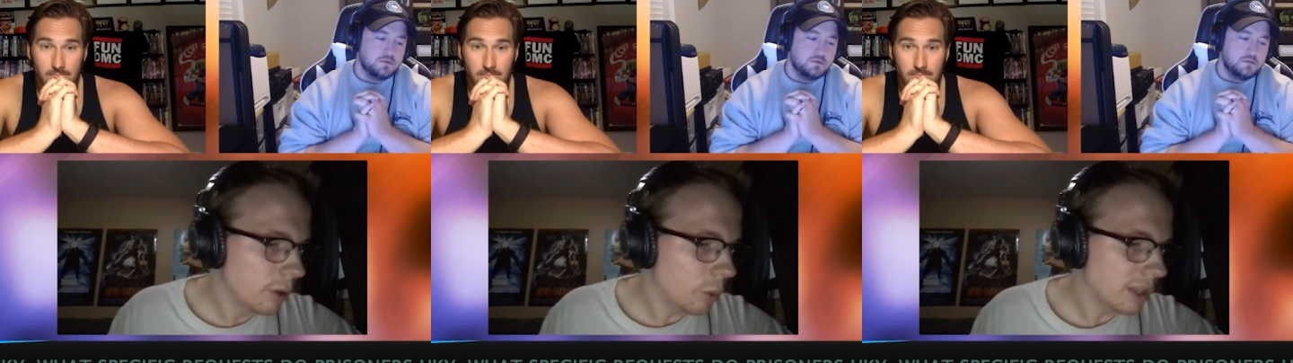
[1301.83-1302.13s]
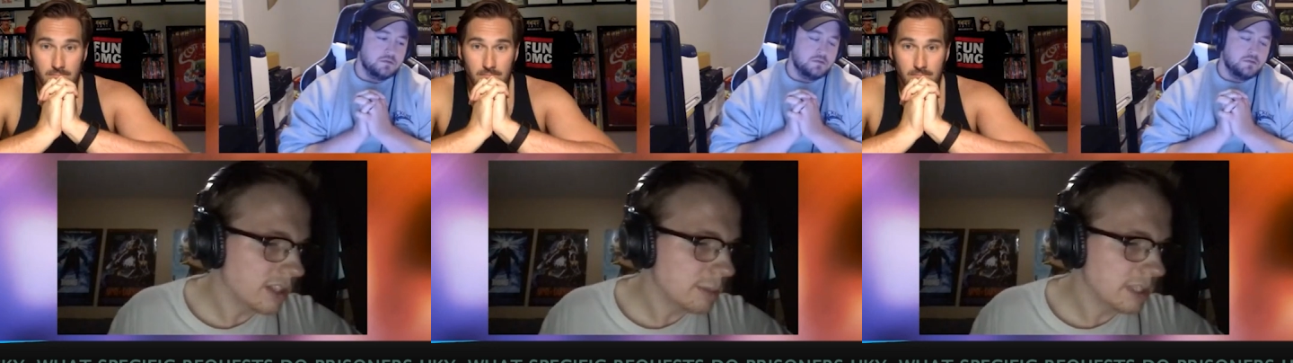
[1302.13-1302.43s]

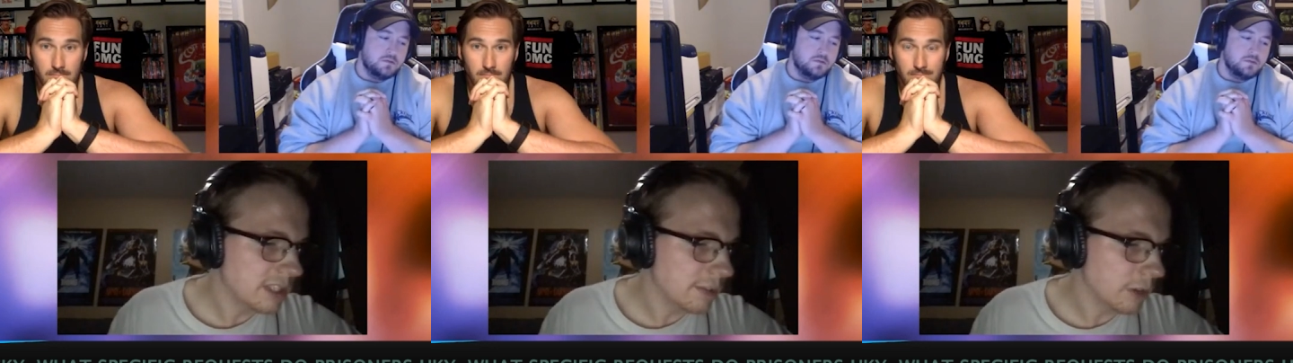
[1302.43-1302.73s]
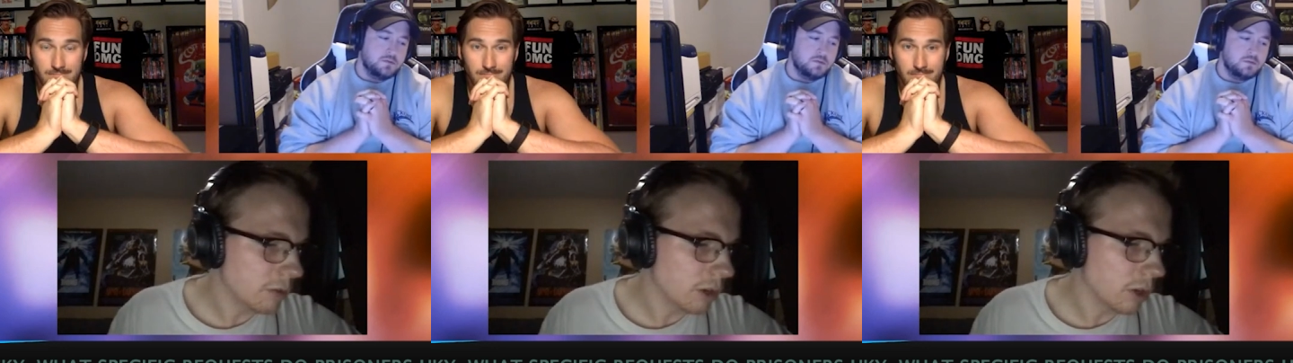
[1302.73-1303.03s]
Speaker 1: what
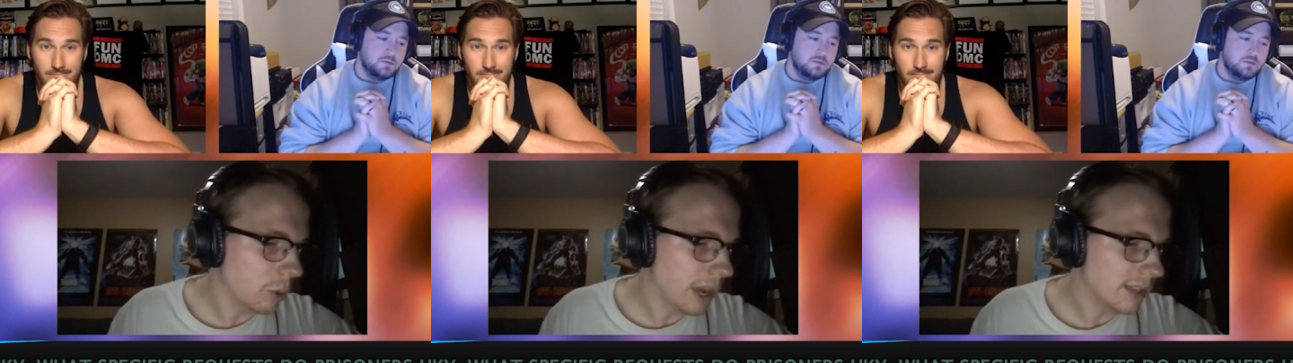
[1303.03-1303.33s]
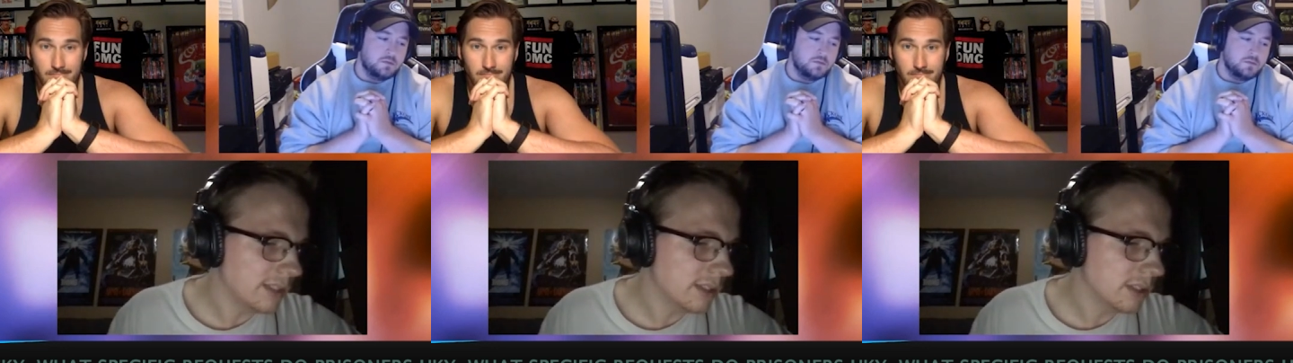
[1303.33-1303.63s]
specific
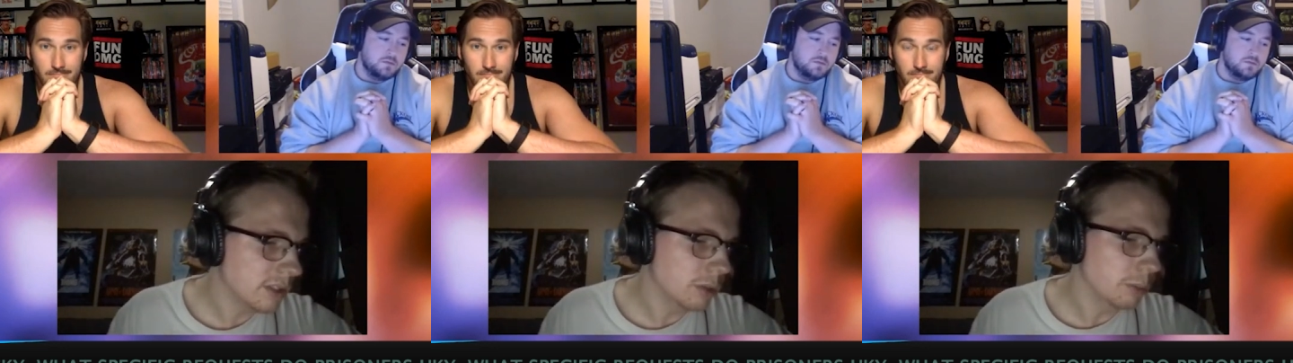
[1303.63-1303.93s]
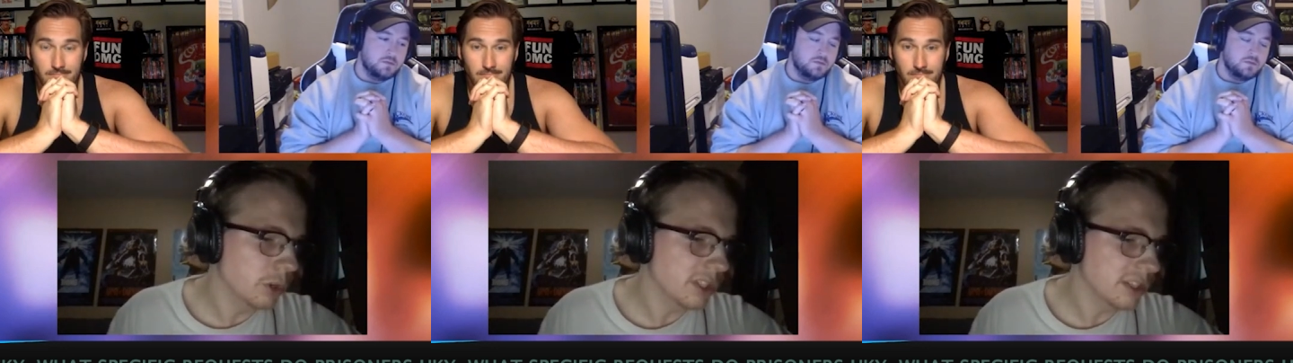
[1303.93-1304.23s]
requests do
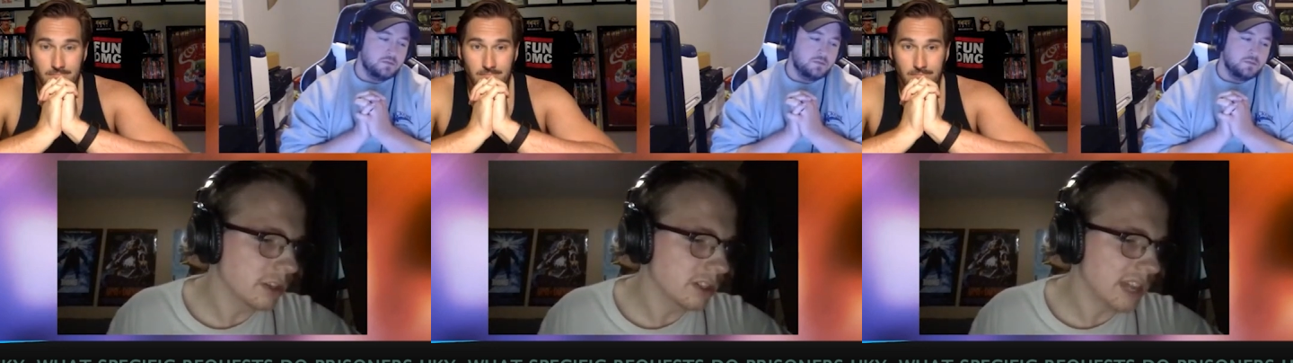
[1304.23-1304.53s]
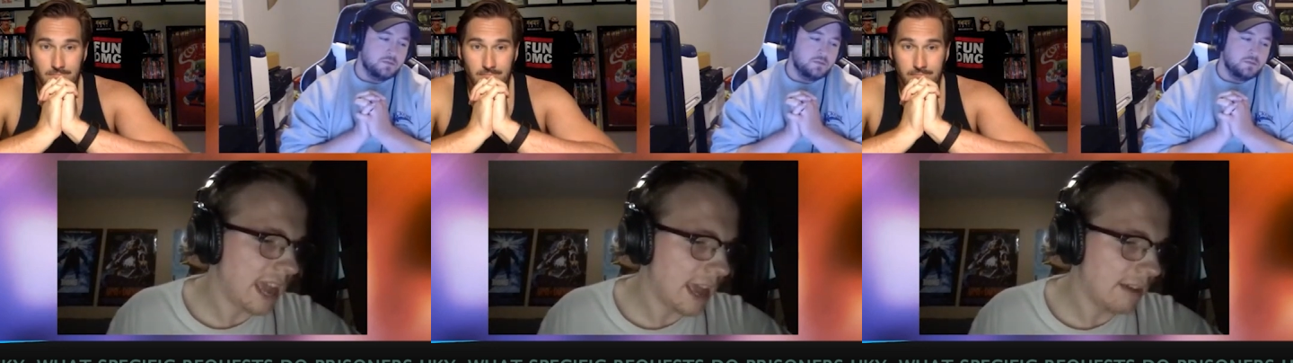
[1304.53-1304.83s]
prisoners
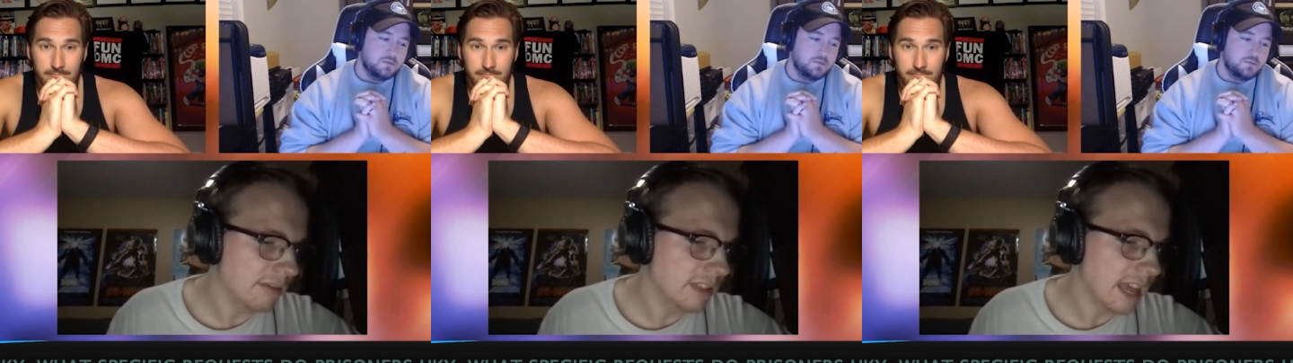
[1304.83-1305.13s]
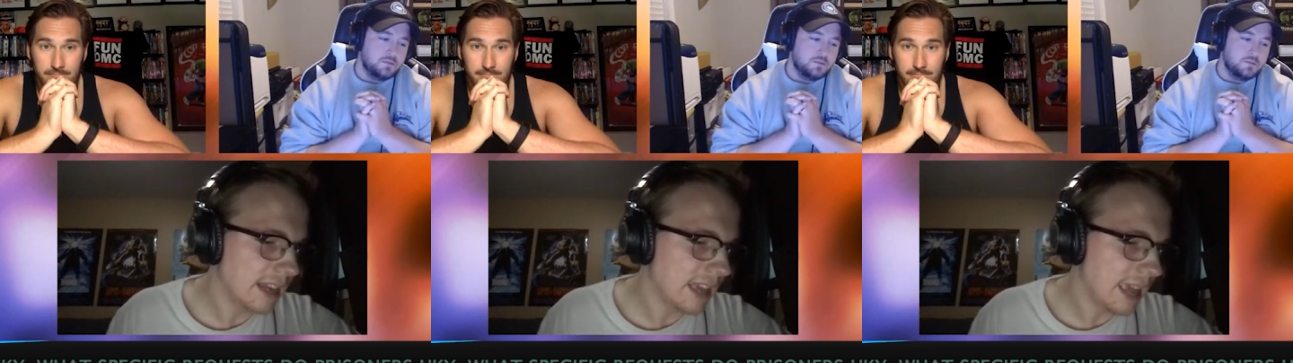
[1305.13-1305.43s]
have
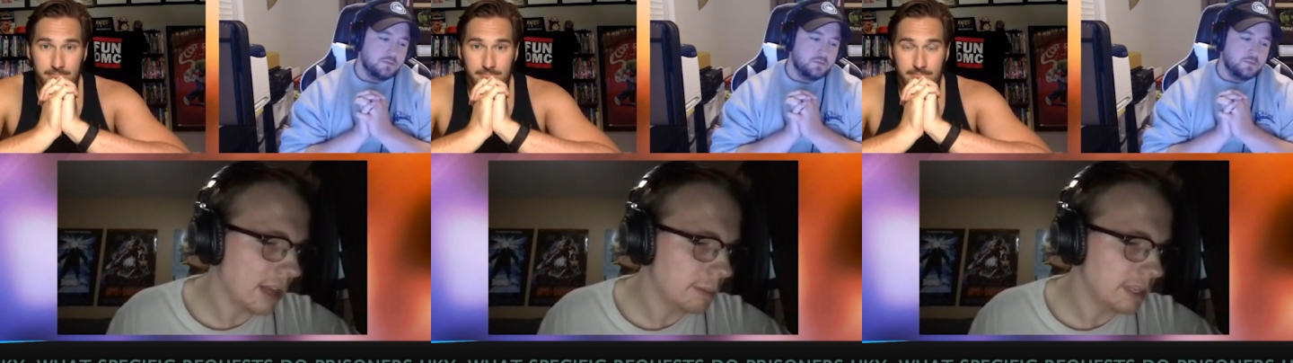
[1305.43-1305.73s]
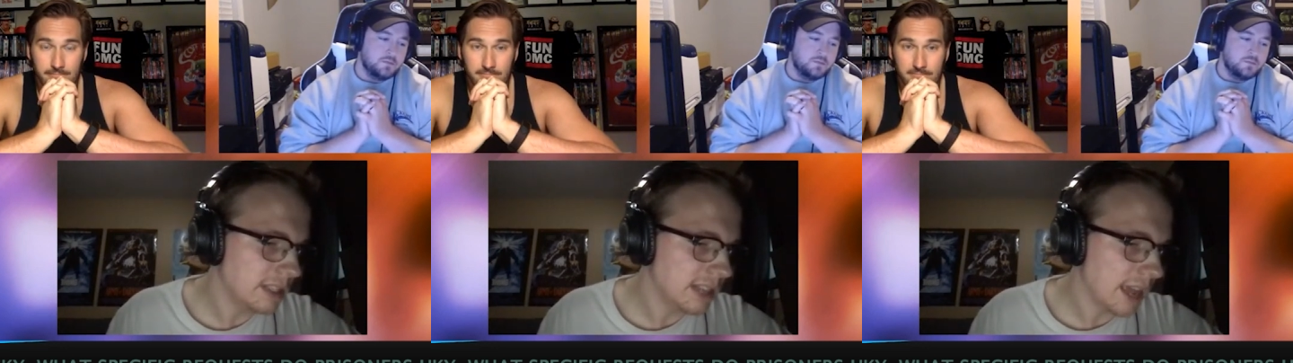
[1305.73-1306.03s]
that can't
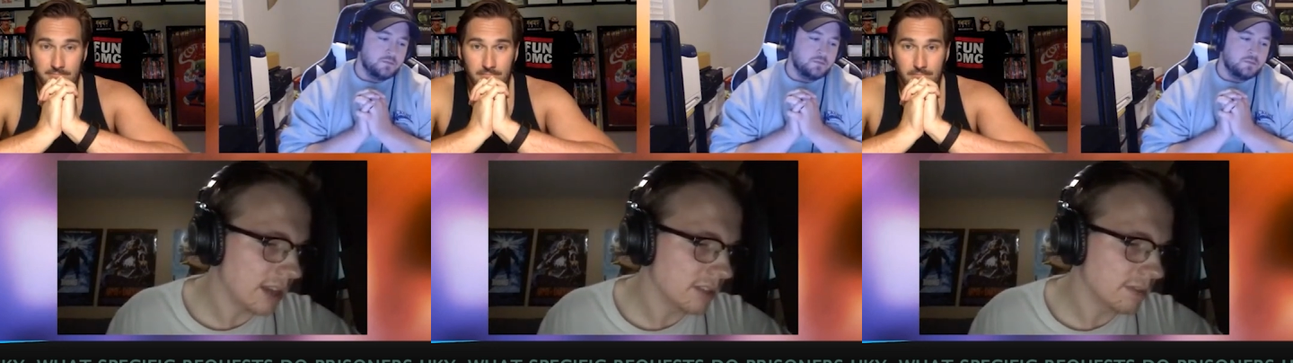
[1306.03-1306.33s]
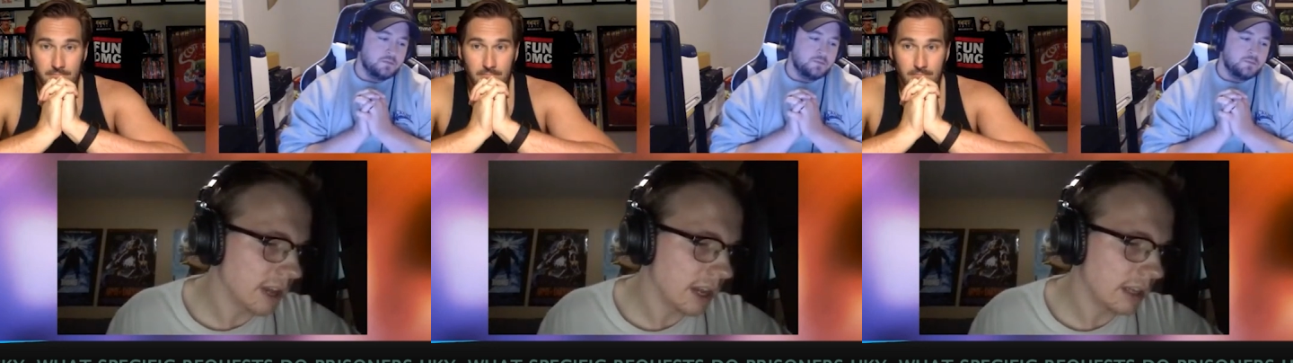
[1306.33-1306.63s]
be
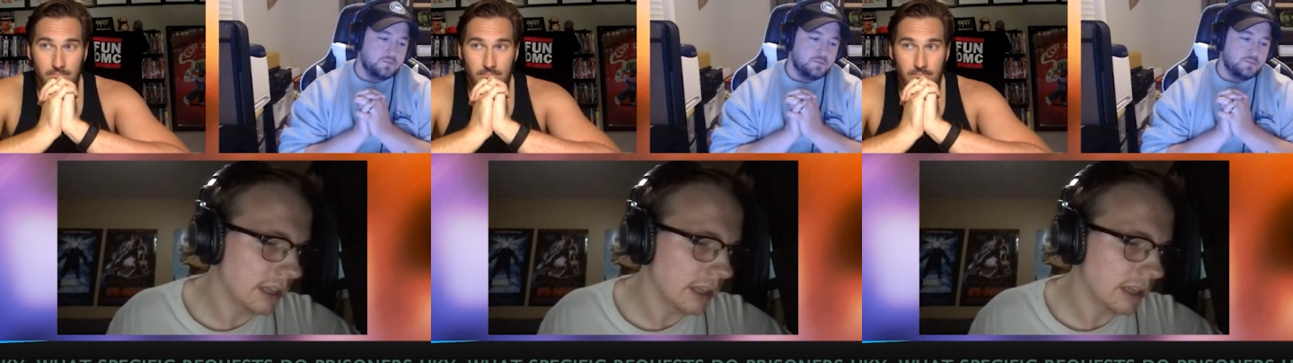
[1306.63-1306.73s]
satisfied,